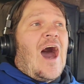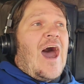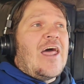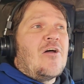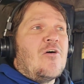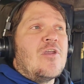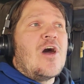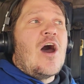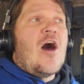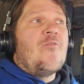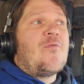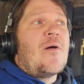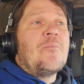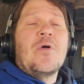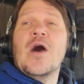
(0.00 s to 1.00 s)
I don't know
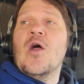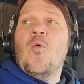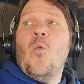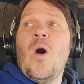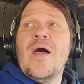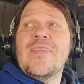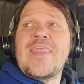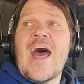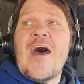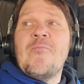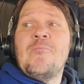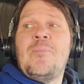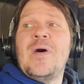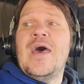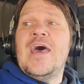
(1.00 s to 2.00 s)
if I'm going to want
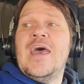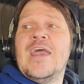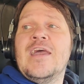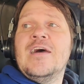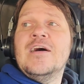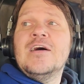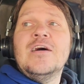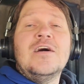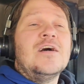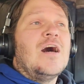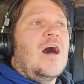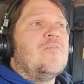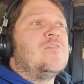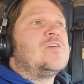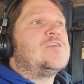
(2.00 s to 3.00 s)
that big
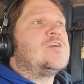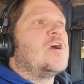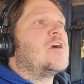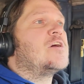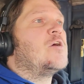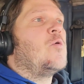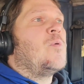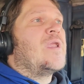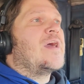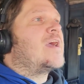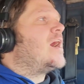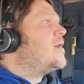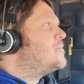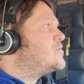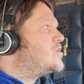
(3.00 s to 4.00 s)
of a circle when it
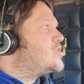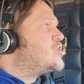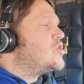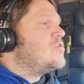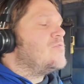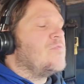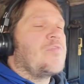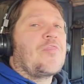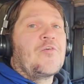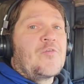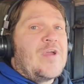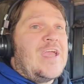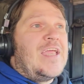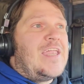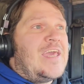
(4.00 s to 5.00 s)
comes to shooting
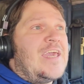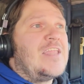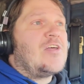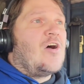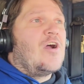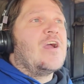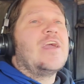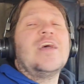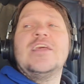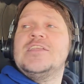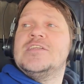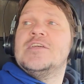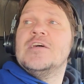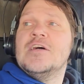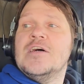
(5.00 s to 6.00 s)
three D targets,